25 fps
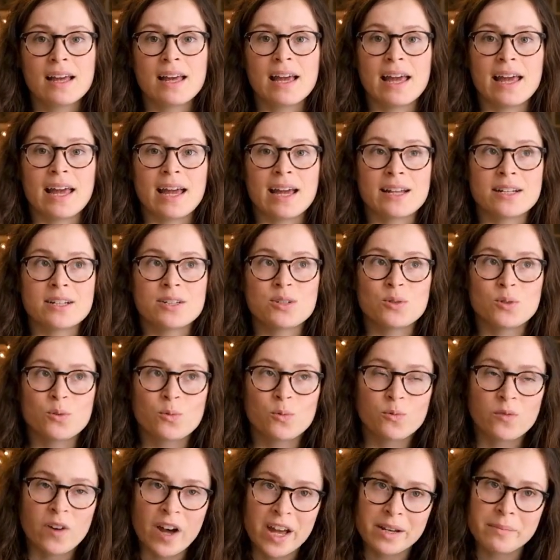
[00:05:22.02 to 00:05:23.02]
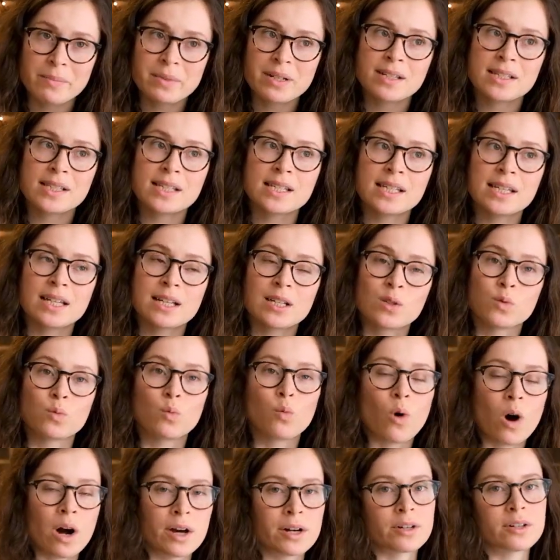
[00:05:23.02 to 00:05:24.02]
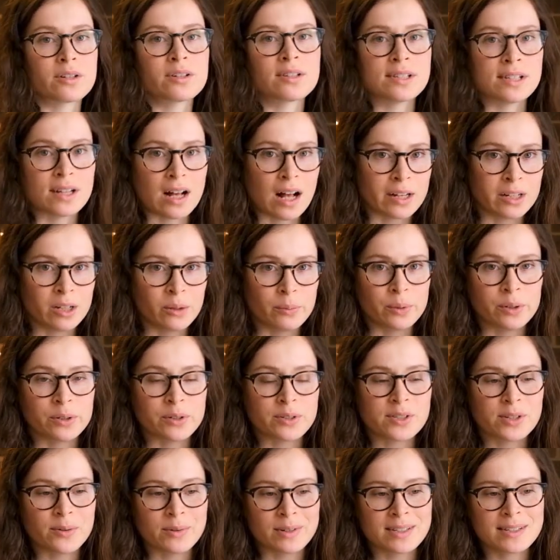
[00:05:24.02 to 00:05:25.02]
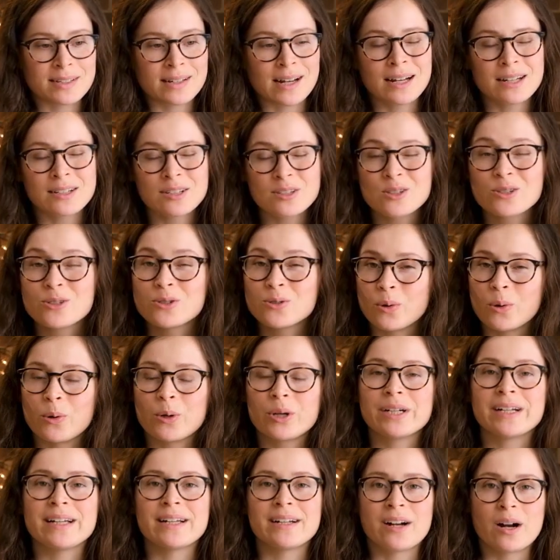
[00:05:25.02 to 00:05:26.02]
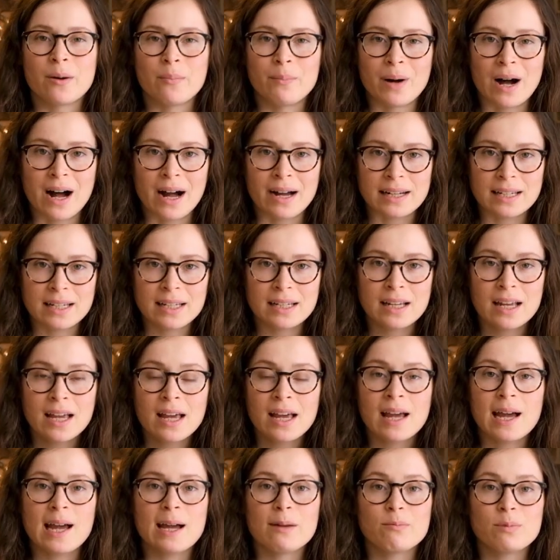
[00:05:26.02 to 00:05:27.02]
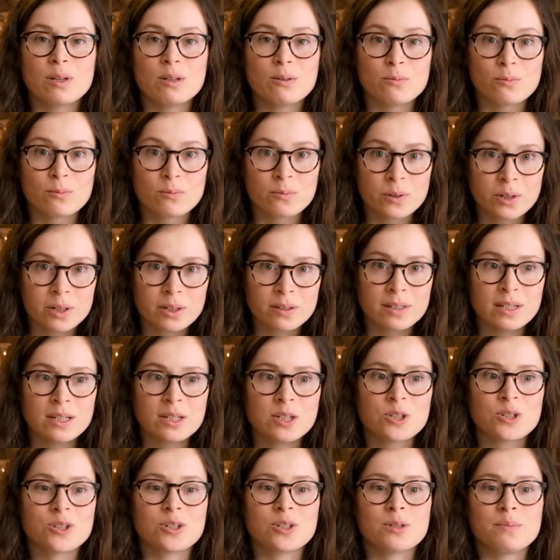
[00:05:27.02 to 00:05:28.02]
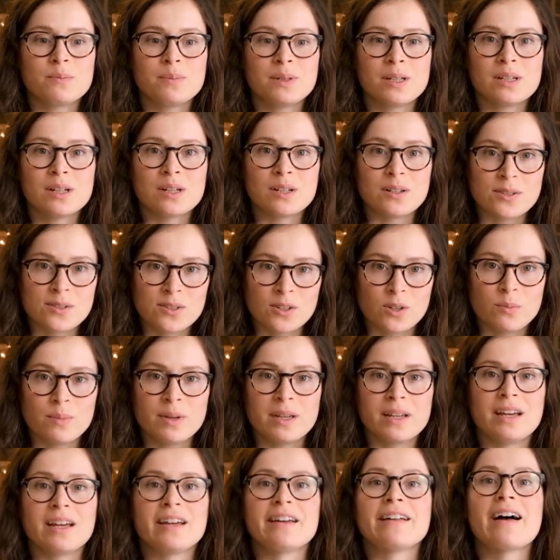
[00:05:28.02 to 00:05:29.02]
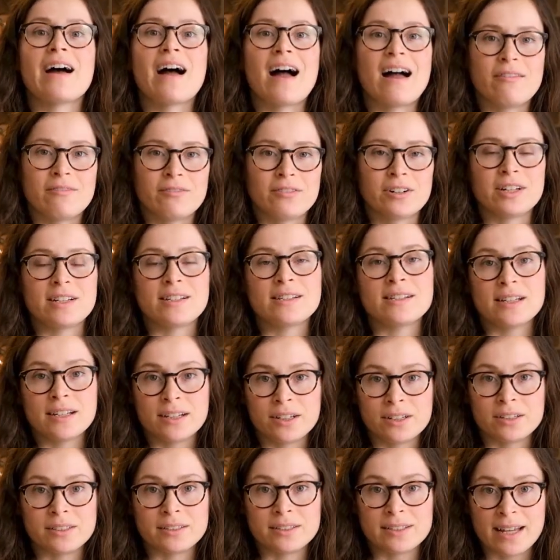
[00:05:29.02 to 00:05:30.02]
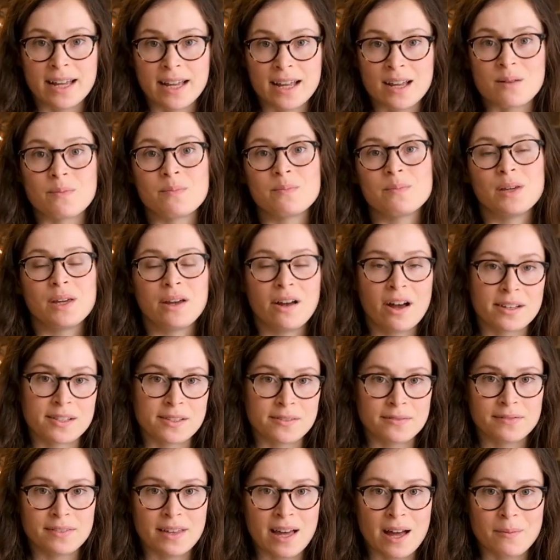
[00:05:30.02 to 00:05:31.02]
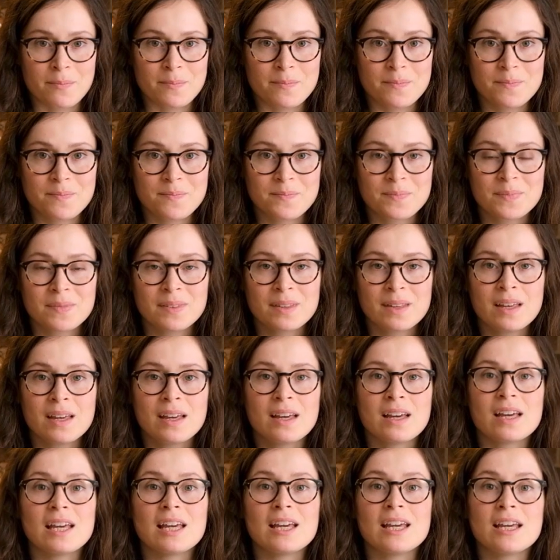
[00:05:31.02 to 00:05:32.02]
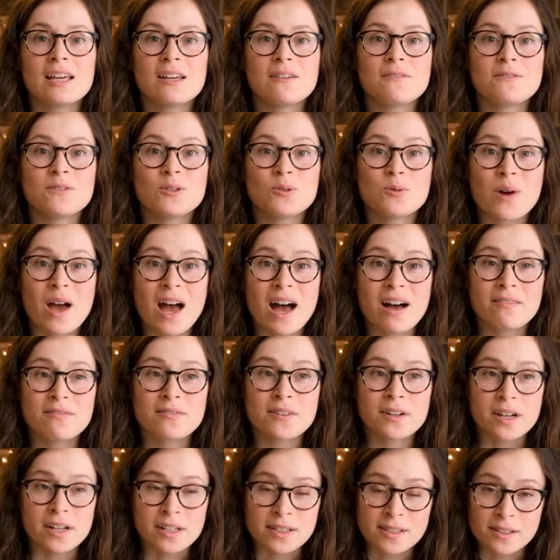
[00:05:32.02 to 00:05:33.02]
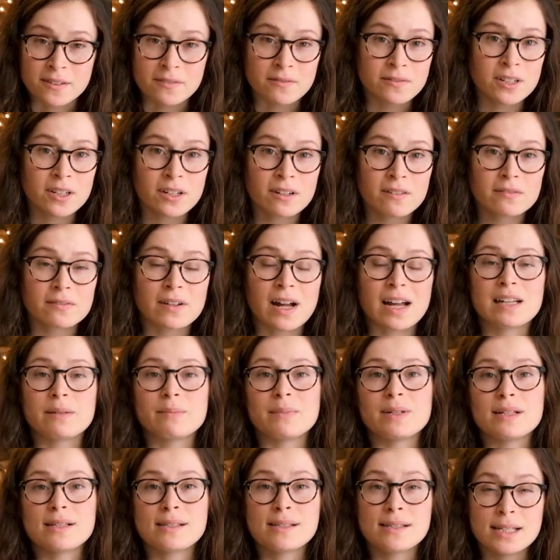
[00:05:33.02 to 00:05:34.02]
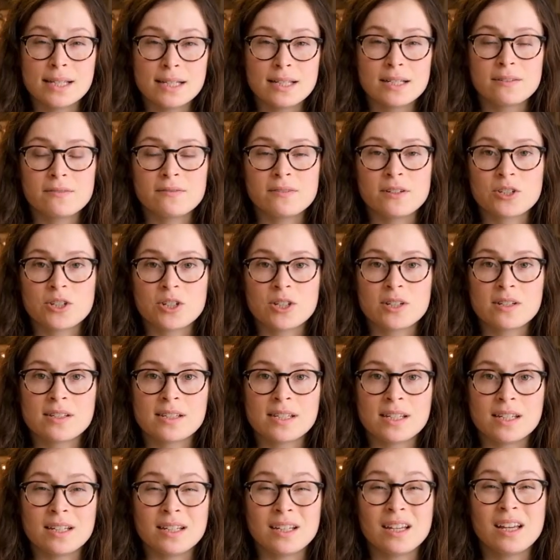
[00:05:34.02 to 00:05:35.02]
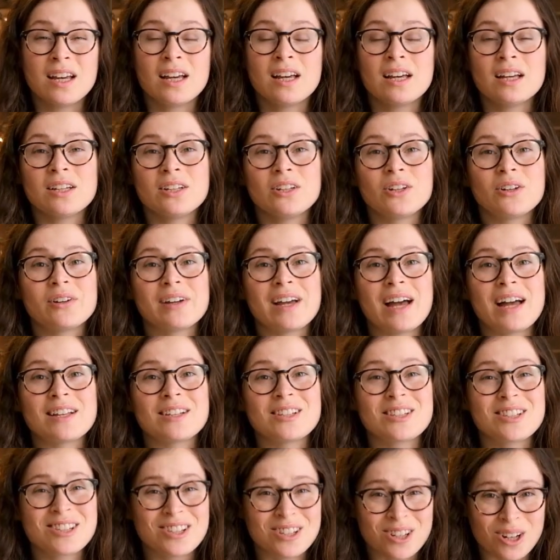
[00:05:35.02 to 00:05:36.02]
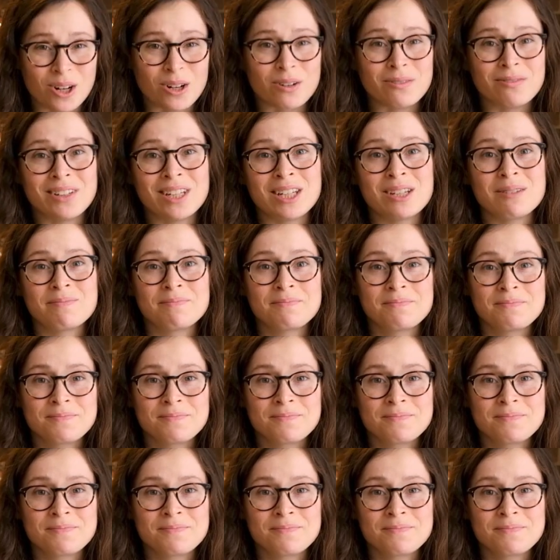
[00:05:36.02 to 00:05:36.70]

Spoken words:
And vitamin C is water soluble, so it's not stored in our body, and we really should be consuming it every single day because of that. If you have a severe vitamin C deficiency, you'll get scurvy.